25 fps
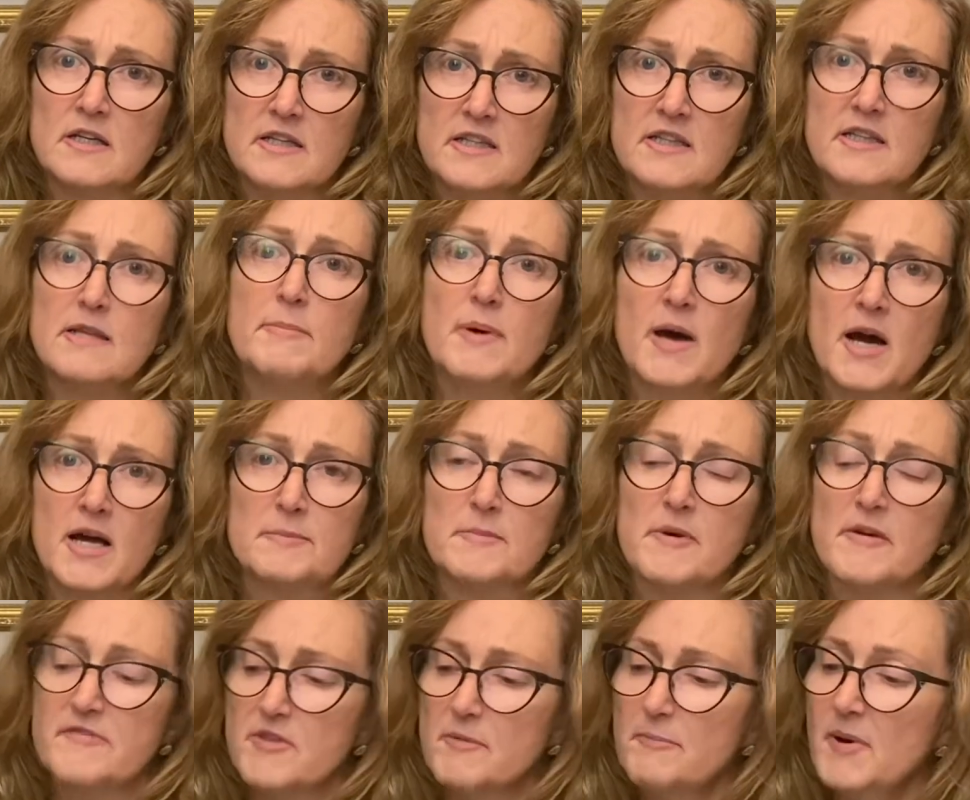in the bottom
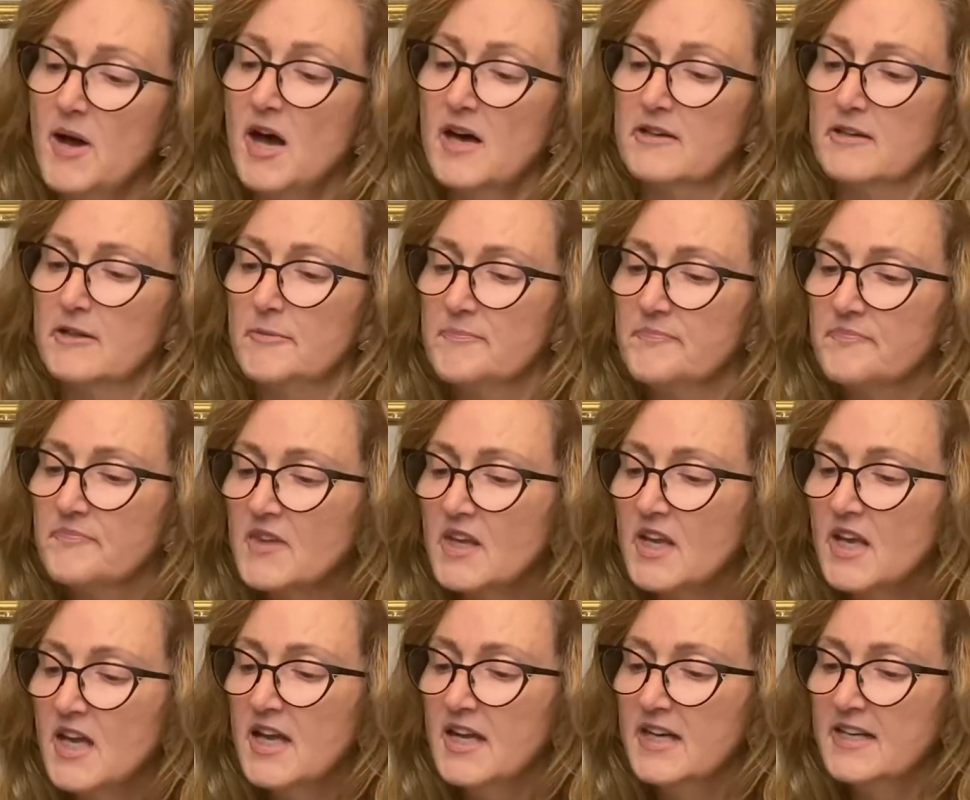of the bottle.
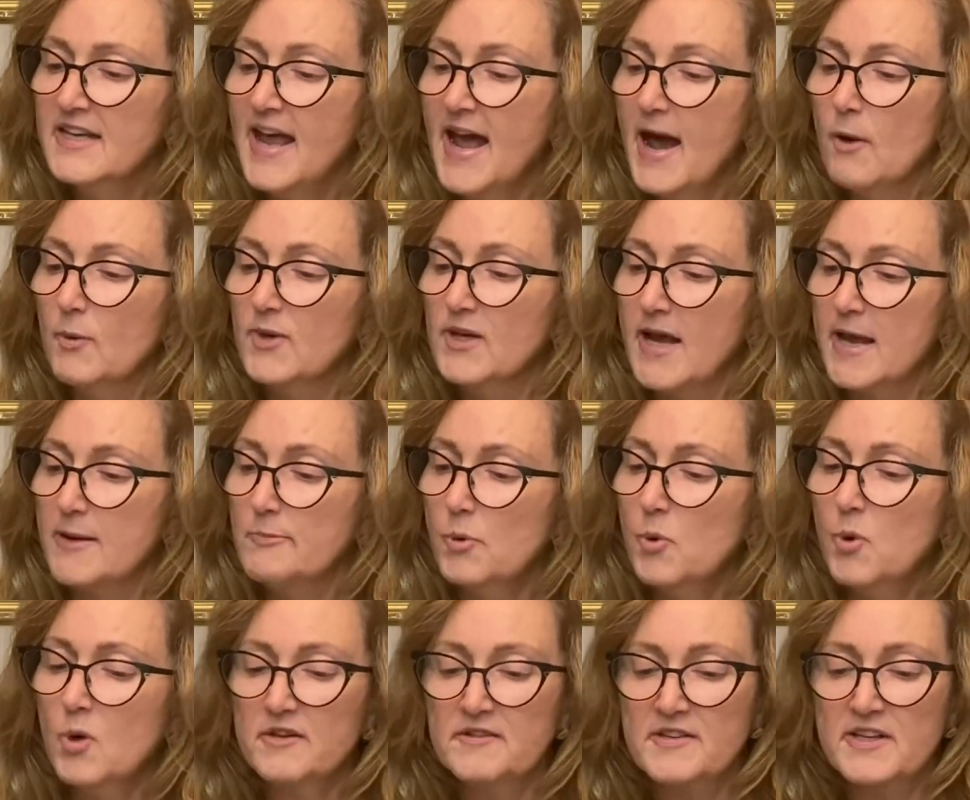Now, when I
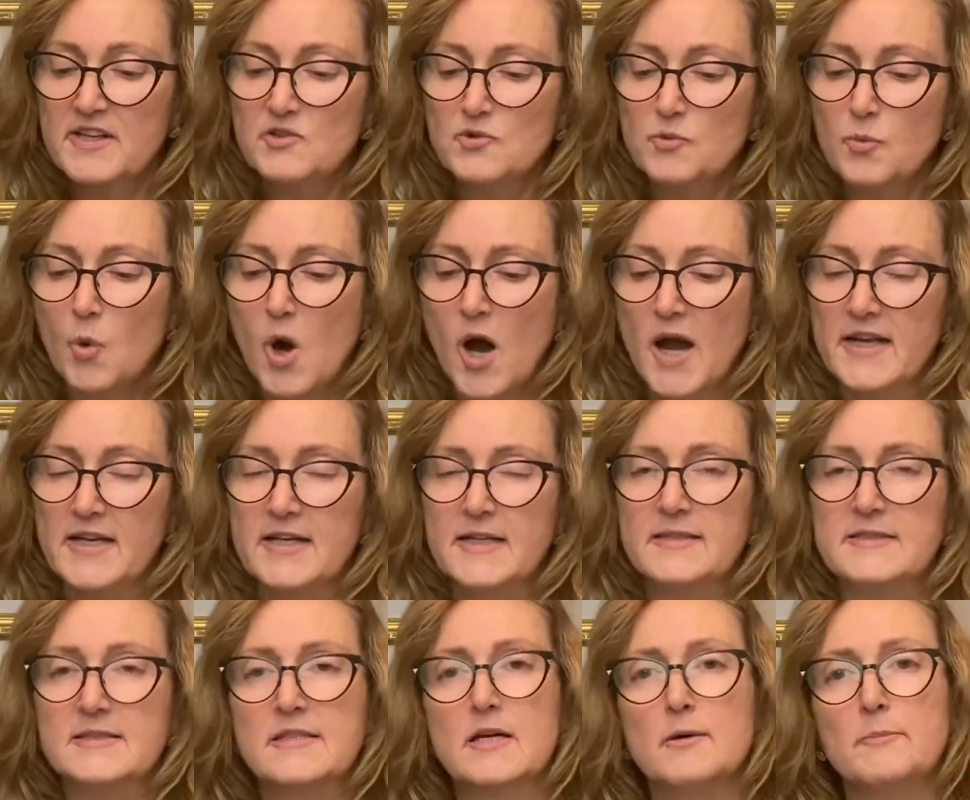pour this wine,
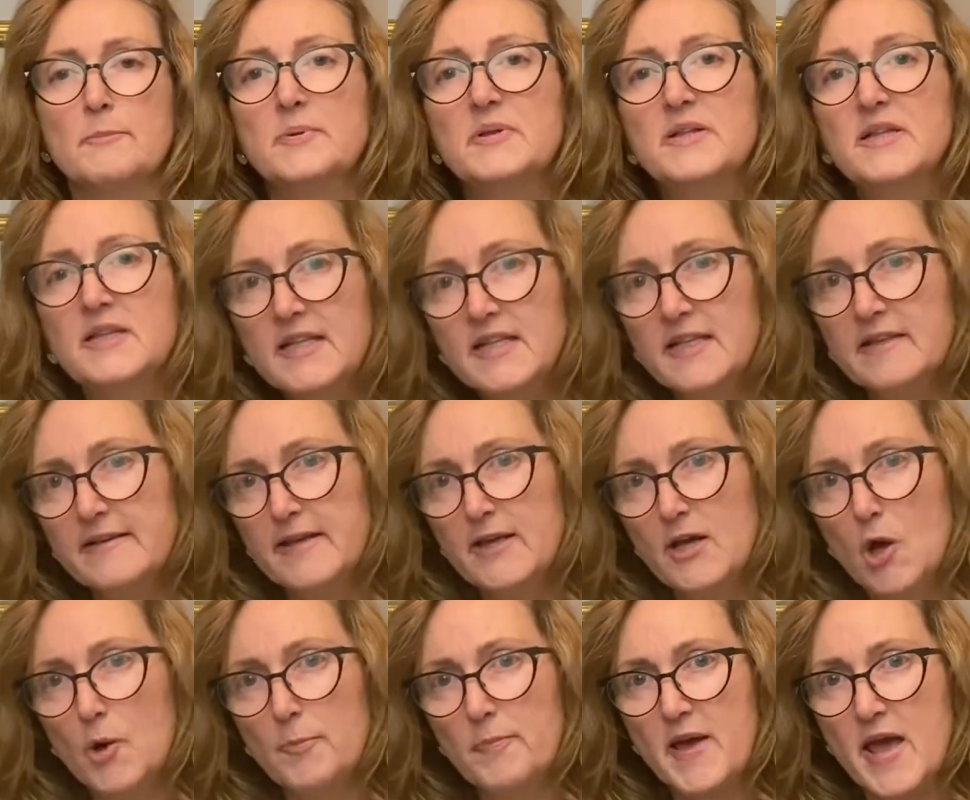it's
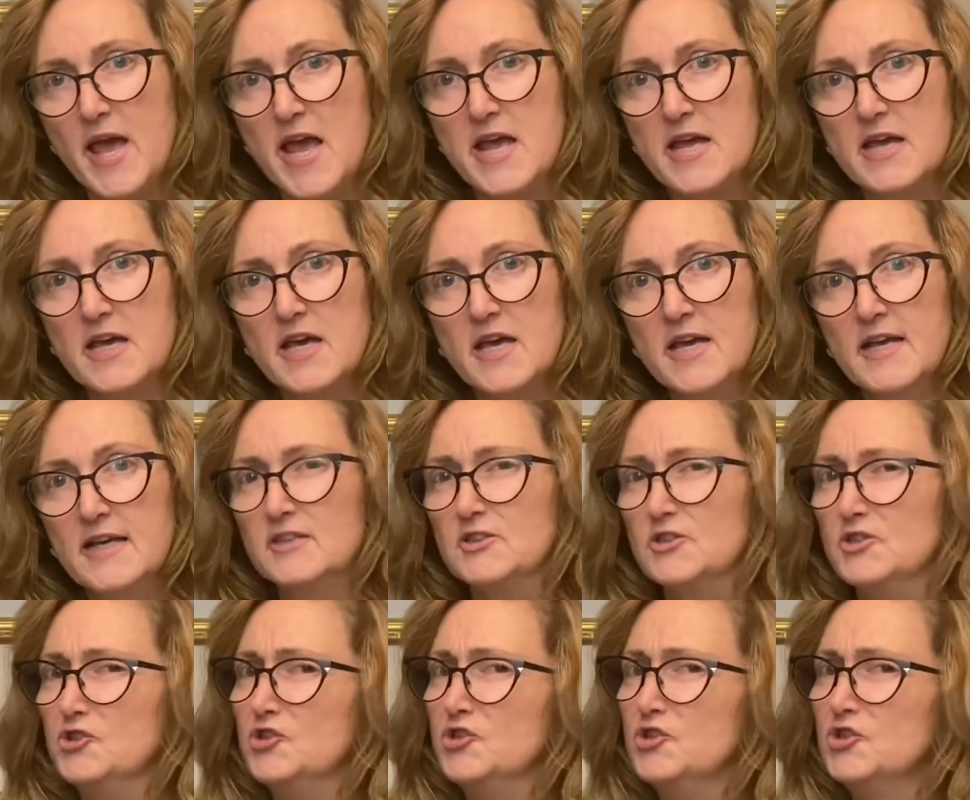completely opaque.
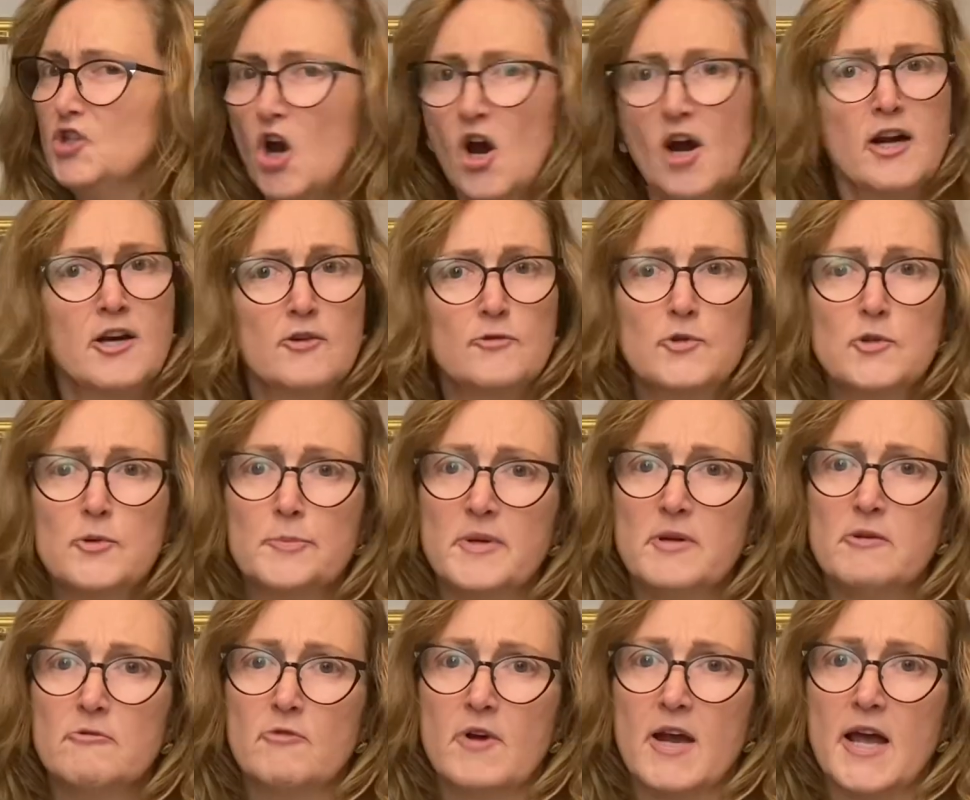It's dark
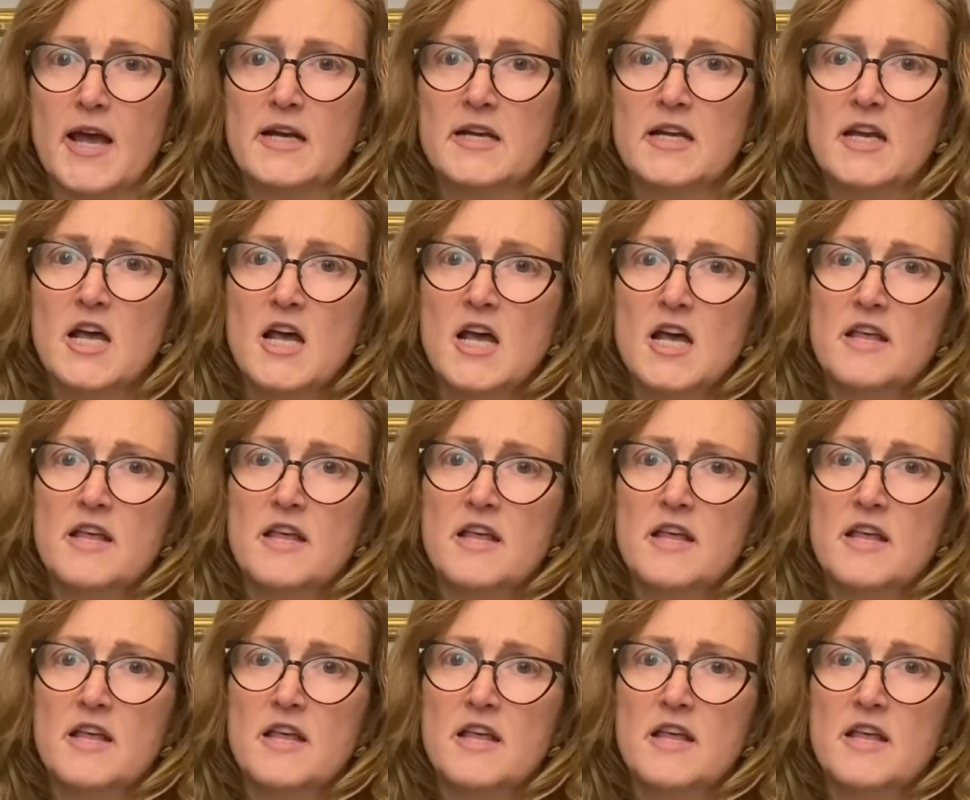ruby red.